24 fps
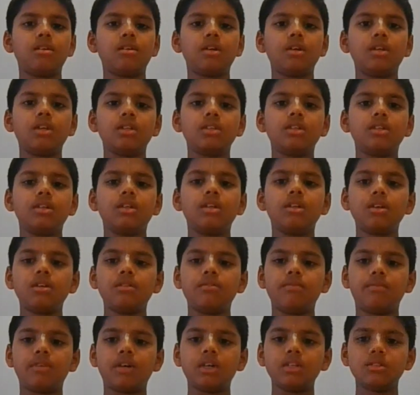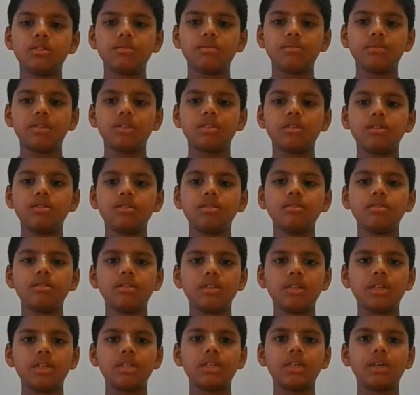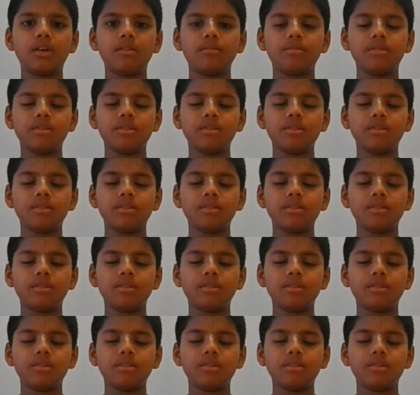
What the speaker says: another advanced version that I